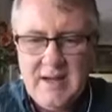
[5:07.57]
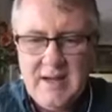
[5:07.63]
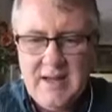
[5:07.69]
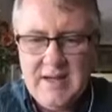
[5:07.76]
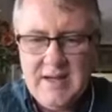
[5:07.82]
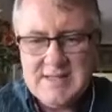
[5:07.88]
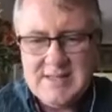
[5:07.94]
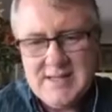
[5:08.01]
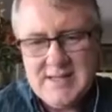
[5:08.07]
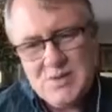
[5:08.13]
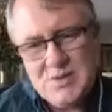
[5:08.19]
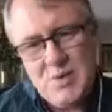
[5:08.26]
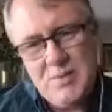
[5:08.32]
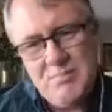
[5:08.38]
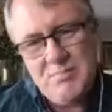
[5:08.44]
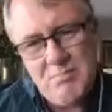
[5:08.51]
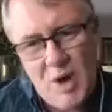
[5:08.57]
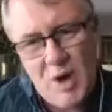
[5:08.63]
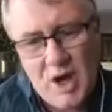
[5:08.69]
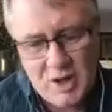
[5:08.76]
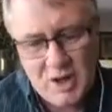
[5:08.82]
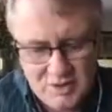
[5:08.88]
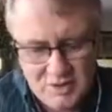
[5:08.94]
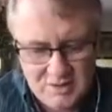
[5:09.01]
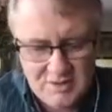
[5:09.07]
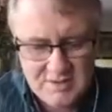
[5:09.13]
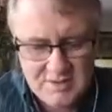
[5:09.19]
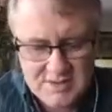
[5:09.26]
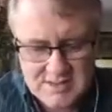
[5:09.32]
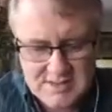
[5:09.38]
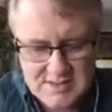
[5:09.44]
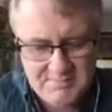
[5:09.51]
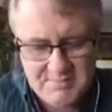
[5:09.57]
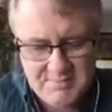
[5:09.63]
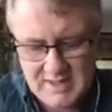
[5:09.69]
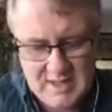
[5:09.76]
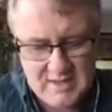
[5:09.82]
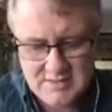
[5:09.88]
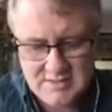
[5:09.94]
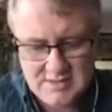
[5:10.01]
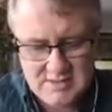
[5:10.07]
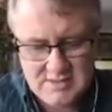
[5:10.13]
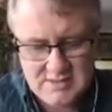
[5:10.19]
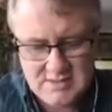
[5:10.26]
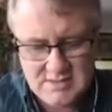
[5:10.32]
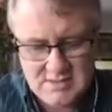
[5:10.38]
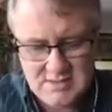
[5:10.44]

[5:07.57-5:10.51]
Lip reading: in a sense, would model something else.